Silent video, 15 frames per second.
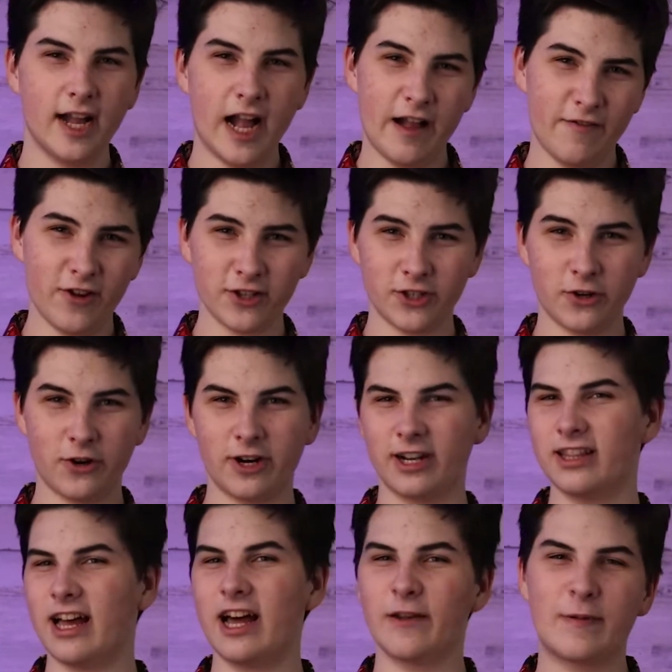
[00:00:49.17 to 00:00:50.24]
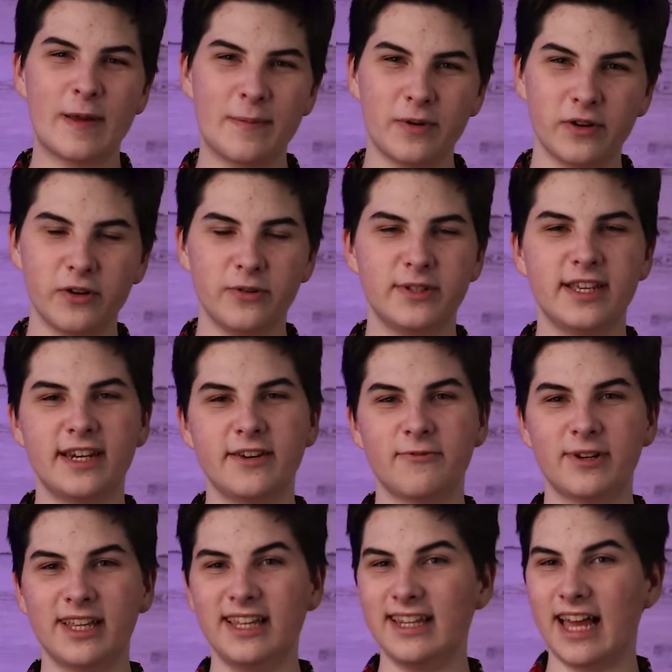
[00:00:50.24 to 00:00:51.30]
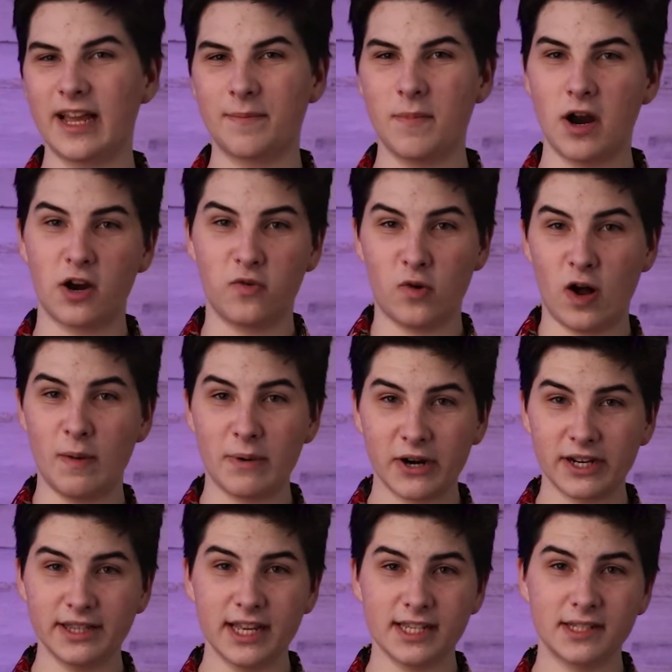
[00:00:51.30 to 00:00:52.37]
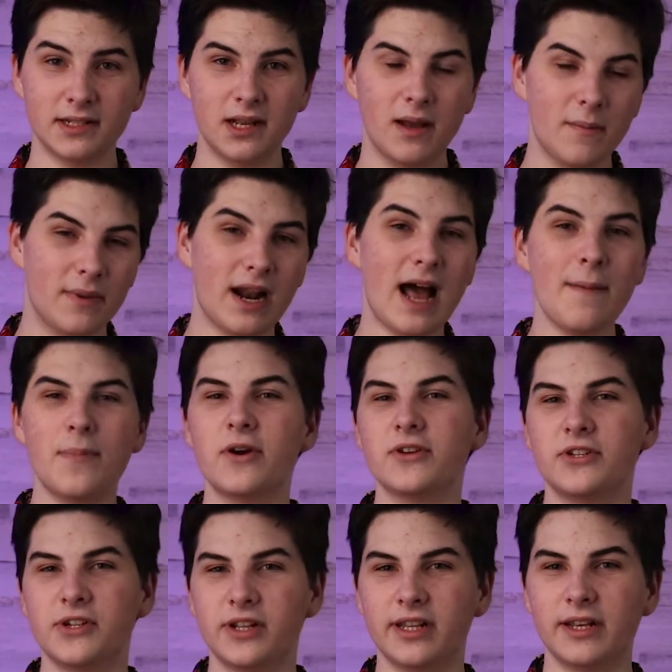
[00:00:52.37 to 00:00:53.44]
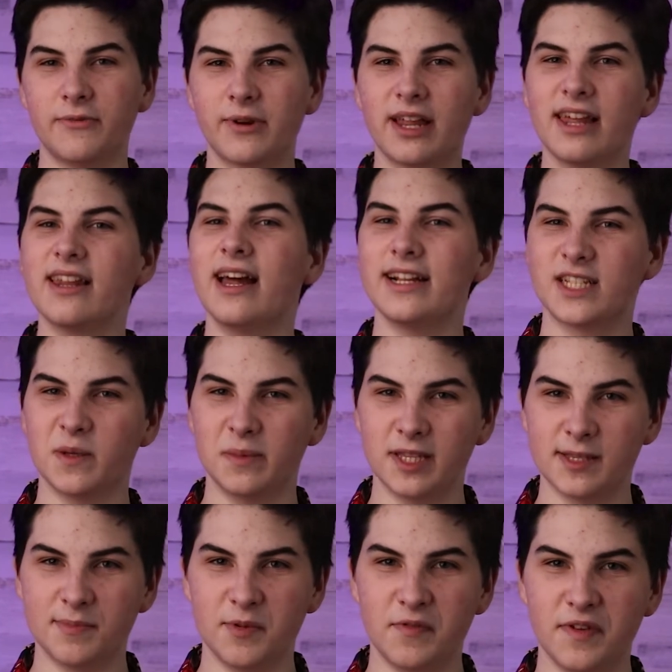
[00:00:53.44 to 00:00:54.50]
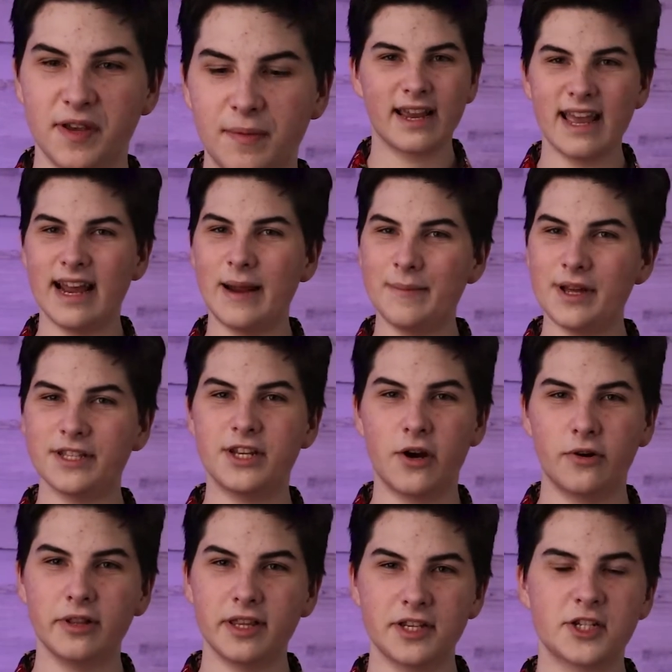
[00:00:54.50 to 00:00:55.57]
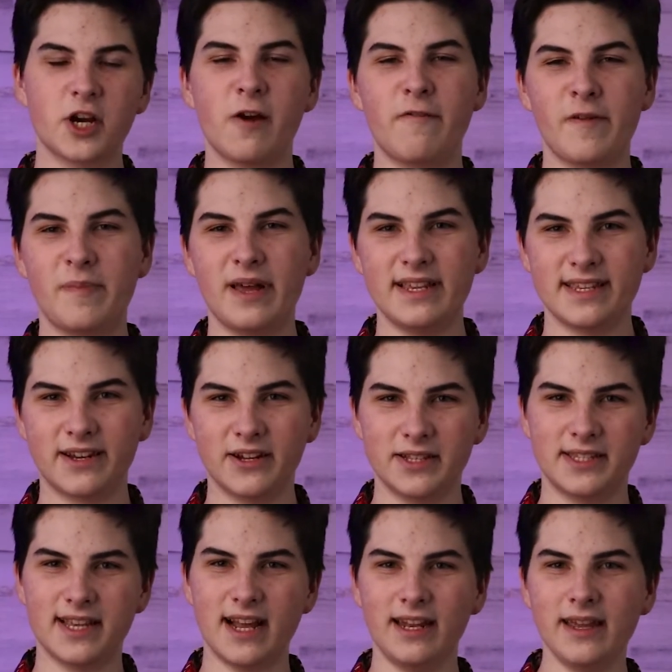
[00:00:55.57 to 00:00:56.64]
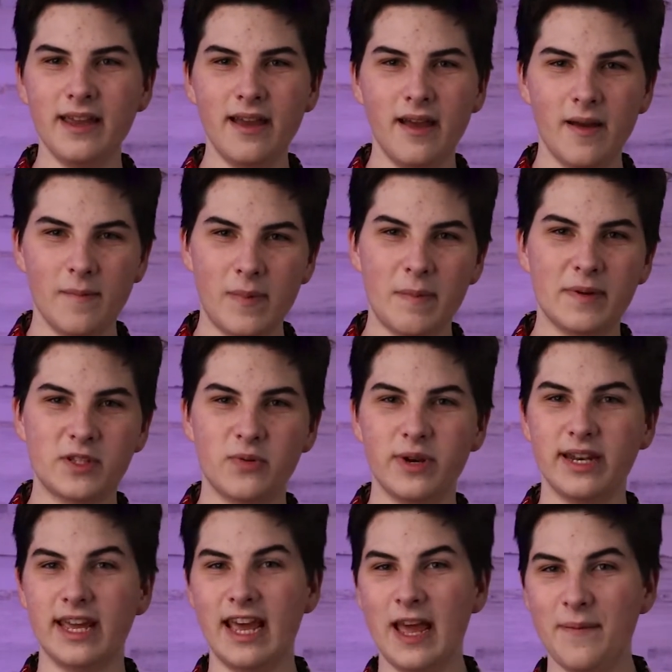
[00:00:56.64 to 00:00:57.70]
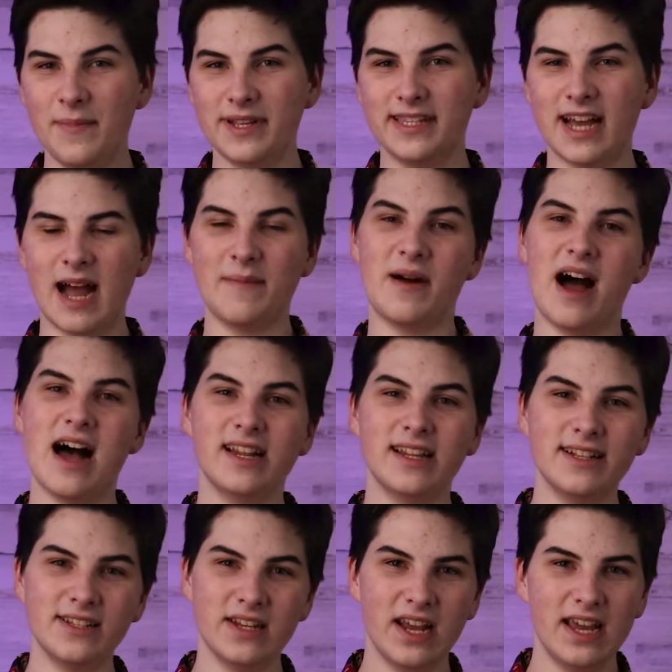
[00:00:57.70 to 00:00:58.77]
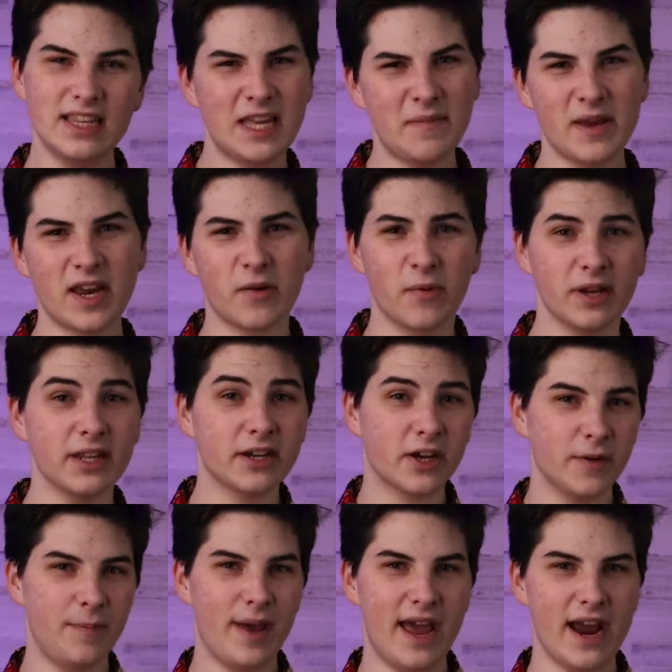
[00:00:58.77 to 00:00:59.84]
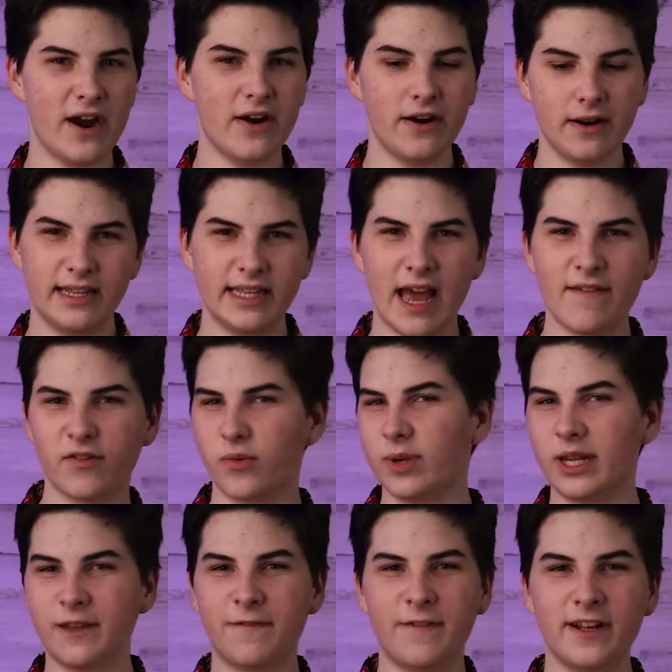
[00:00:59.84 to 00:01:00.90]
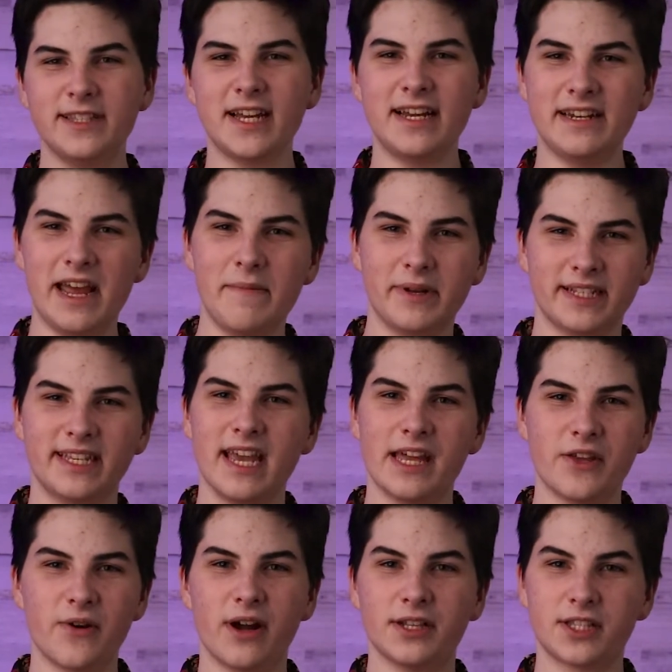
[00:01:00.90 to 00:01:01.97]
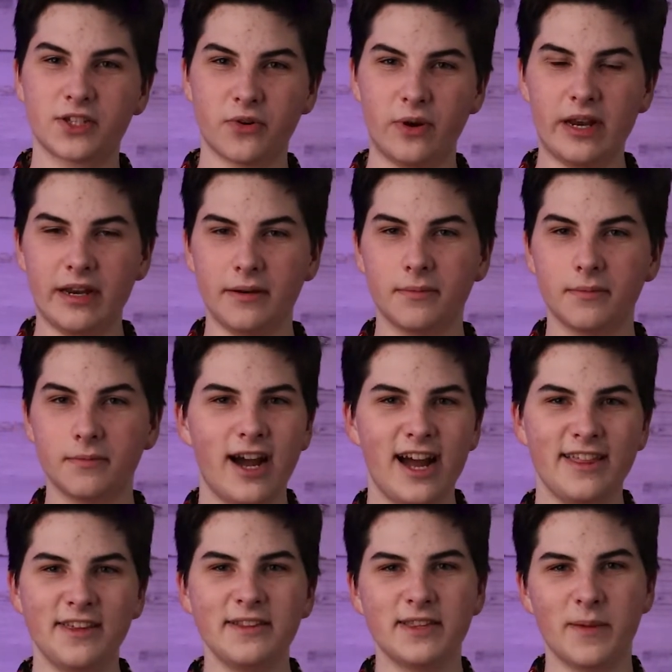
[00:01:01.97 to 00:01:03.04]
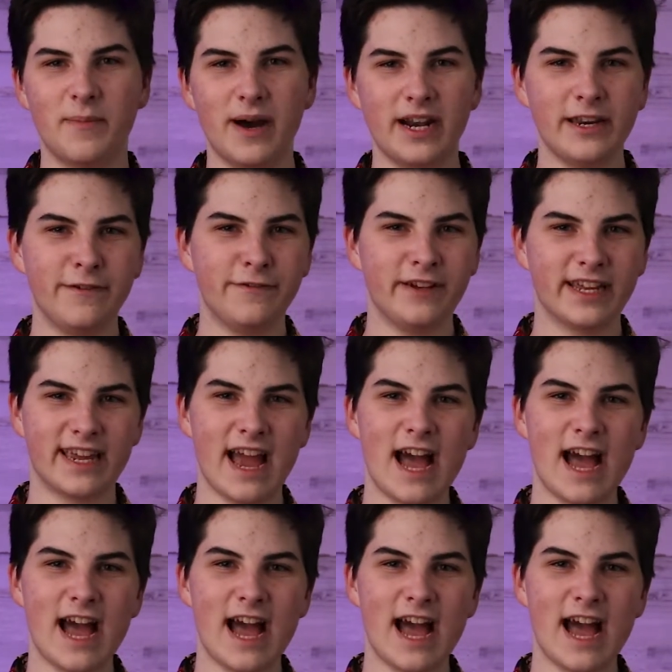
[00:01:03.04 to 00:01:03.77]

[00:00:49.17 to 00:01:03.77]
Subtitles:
I've also heard a lot of people who didn't really like Mark Wahlberg in this, but I personally really liked him in this movie. Again, I'm not totally sure if he plays a good Sully, but between him and Tom Holland, they make a really good pair, and they have a really fun dynamic together on screen. I think the buddy flick